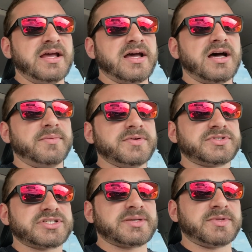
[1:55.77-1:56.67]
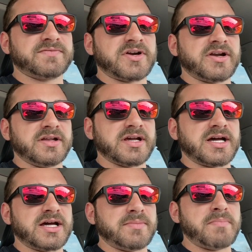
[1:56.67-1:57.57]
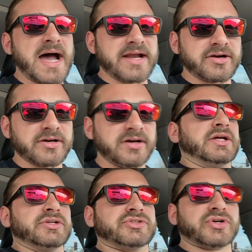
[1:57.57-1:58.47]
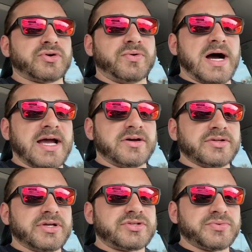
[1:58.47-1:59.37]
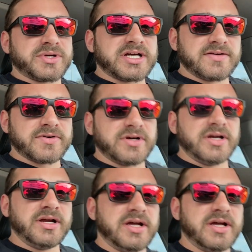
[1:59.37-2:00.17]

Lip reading: It was just something very minor. Took a while to recover.